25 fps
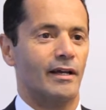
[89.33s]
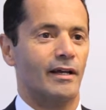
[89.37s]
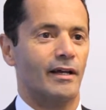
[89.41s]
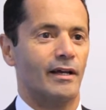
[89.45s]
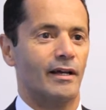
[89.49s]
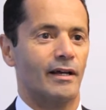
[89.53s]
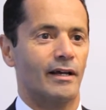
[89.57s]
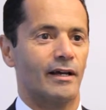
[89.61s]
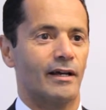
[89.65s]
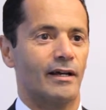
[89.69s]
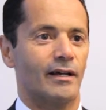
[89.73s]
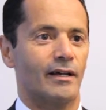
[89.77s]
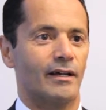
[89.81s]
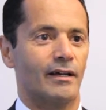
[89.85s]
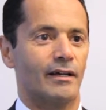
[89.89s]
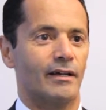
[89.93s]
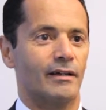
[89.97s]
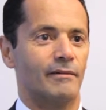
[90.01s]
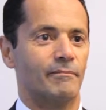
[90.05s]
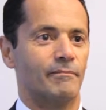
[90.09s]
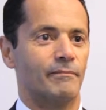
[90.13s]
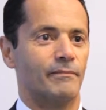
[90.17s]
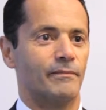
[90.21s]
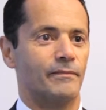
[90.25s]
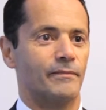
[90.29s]

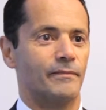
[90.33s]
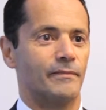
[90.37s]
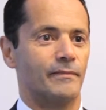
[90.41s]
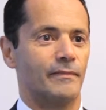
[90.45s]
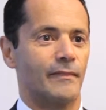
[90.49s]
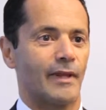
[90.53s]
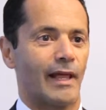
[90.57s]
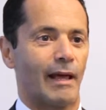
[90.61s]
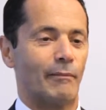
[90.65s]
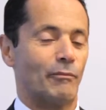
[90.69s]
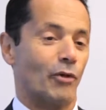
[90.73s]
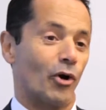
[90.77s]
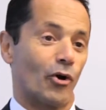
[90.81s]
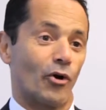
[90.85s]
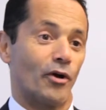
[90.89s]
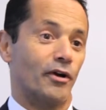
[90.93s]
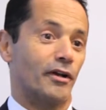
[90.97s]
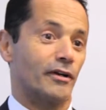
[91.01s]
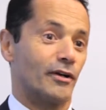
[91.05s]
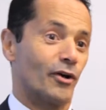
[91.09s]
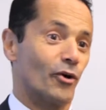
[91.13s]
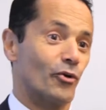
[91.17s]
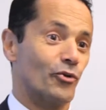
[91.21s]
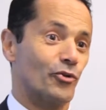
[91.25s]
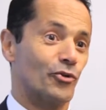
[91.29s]
I'm not going to
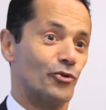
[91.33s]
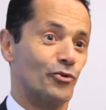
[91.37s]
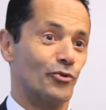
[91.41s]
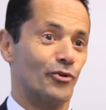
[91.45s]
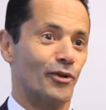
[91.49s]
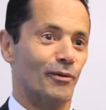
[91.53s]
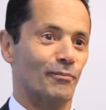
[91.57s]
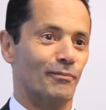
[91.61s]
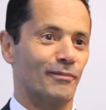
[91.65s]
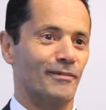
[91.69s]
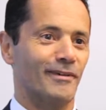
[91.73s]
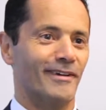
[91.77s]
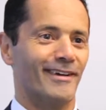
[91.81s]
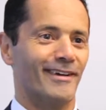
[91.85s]
go through them,